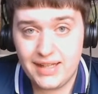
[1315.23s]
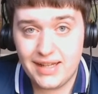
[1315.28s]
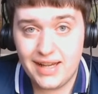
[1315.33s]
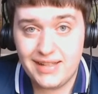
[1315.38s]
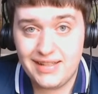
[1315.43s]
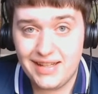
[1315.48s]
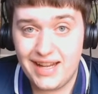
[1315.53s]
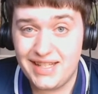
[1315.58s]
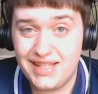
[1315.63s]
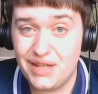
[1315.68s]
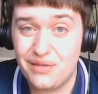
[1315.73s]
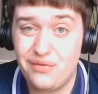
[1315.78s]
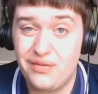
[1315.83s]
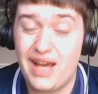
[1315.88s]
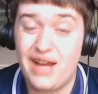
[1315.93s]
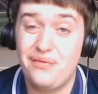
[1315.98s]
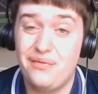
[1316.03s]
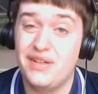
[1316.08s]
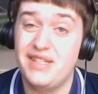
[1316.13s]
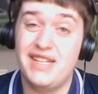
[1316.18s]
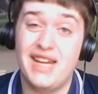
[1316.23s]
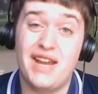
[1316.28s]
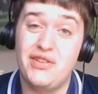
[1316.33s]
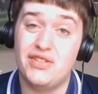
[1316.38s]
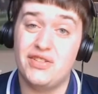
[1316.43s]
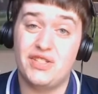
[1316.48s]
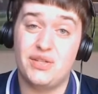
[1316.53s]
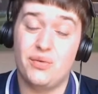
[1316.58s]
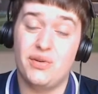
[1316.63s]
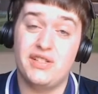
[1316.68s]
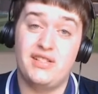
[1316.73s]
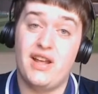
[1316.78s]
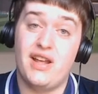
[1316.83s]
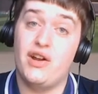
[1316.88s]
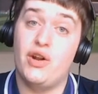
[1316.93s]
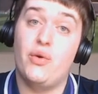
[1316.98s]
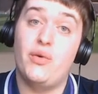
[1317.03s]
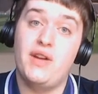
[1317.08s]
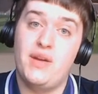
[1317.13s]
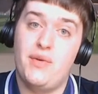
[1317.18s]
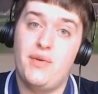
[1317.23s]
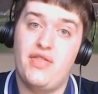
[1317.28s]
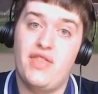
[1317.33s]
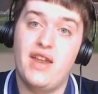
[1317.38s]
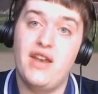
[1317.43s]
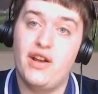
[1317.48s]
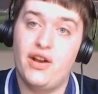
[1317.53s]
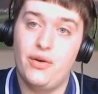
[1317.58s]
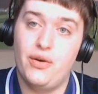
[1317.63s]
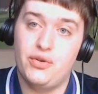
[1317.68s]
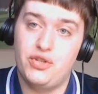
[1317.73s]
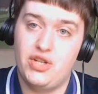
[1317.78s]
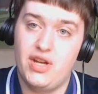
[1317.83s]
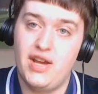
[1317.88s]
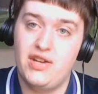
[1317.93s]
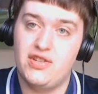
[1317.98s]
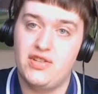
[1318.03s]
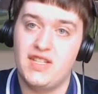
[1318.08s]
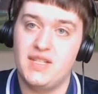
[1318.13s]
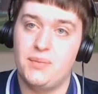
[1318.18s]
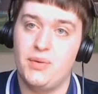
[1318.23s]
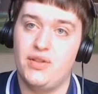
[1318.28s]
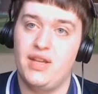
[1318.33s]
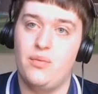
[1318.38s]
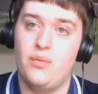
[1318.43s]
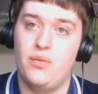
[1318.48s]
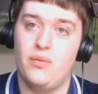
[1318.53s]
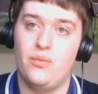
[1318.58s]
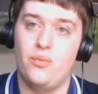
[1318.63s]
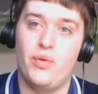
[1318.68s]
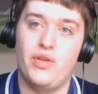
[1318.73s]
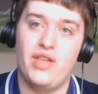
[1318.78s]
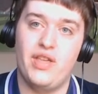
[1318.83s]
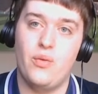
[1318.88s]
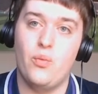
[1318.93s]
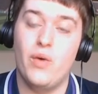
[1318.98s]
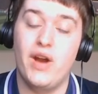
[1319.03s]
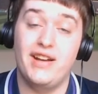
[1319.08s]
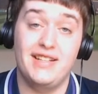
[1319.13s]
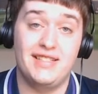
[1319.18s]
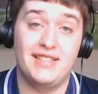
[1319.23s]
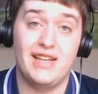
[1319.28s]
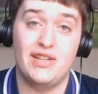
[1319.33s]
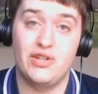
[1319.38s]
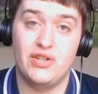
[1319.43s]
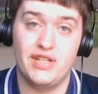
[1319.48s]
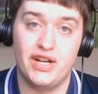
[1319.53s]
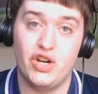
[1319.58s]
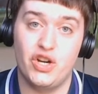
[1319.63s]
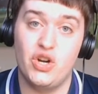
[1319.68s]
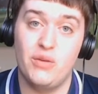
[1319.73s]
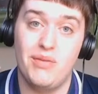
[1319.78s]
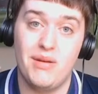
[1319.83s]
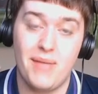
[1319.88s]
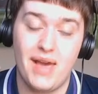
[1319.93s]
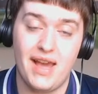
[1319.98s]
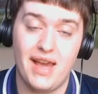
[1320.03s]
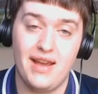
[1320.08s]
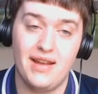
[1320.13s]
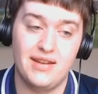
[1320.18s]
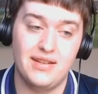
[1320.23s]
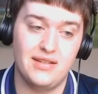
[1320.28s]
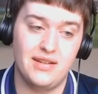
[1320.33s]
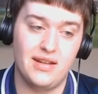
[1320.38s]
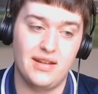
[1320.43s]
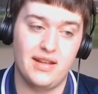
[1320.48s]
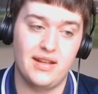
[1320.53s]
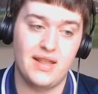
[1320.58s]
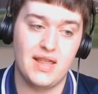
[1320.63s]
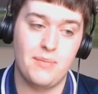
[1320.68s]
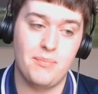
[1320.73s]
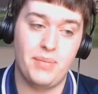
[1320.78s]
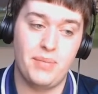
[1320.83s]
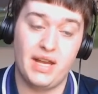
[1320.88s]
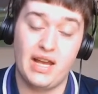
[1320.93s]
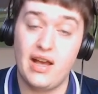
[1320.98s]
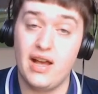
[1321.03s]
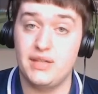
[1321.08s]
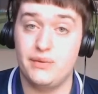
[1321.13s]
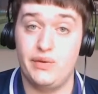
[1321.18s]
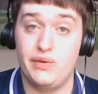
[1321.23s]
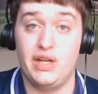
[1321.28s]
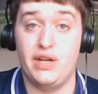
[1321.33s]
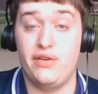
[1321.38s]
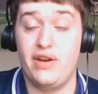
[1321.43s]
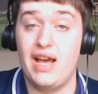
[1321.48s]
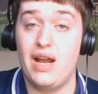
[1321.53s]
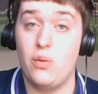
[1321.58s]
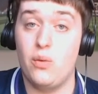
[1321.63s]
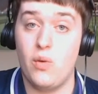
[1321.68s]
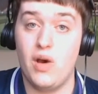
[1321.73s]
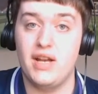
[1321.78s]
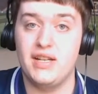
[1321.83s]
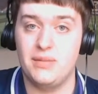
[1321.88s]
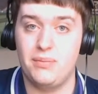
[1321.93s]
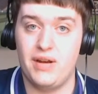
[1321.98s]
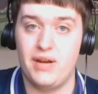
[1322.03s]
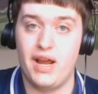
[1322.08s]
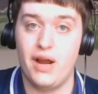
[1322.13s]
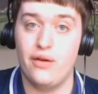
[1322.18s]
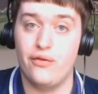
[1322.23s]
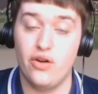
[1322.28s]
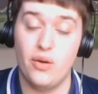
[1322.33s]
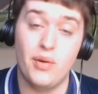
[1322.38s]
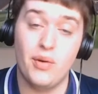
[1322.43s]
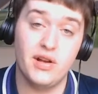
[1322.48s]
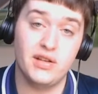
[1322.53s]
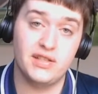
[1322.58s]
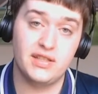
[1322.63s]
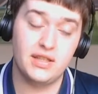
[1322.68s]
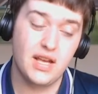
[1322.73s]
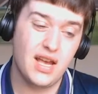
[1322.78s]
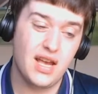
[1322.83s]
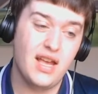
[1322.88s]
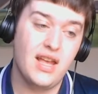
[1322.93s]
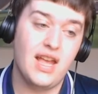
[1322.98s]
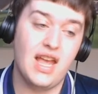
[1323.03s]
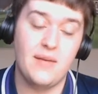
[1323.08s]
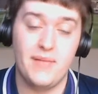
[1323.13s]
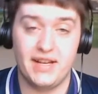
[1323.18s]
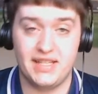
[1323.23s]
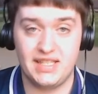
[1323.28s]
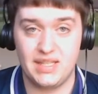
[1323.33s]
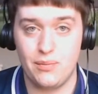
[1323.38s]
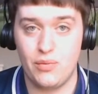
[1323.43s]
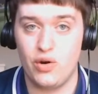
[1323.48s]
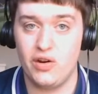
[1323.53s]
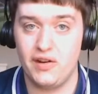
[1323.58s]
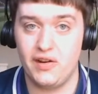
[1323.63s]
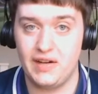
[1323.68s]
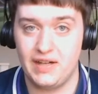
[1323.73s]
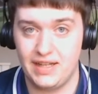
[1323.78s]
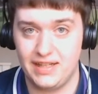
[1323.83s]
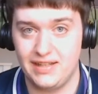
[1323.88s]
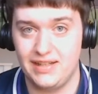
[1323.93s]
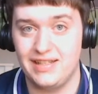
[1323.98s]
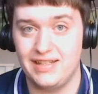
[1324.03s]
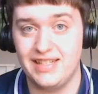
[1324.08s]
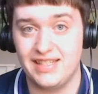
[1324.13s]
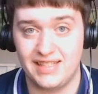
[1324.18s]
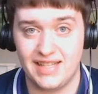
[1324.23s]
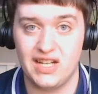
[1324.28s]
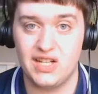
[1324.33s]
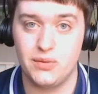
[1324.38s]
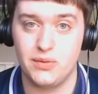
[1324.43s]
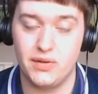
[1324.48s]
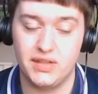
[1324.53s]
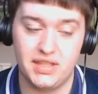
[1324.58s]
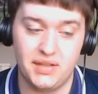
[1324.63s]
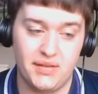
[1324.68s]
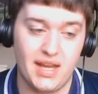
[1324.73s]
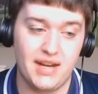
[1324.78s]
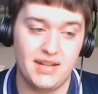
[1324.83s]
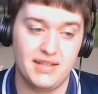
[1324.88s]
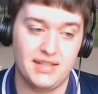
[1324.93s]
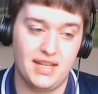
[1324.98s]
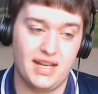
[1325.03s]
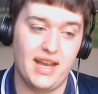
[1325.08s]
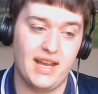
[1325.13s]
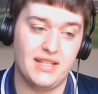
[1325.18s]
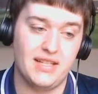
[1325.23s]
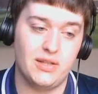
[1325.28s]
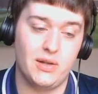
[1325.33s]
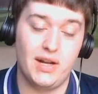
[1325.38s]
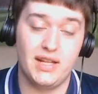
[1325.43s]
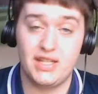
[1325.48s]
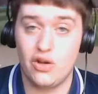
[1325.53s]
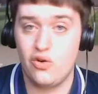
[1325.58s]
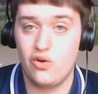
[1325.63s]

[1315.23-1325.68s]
it's it's it's advantageous to us not only within negotiations but then within where decisions are going to be made. Because Villarreal want a player from us, it makes them more likely to, to sell to us if that is the case. So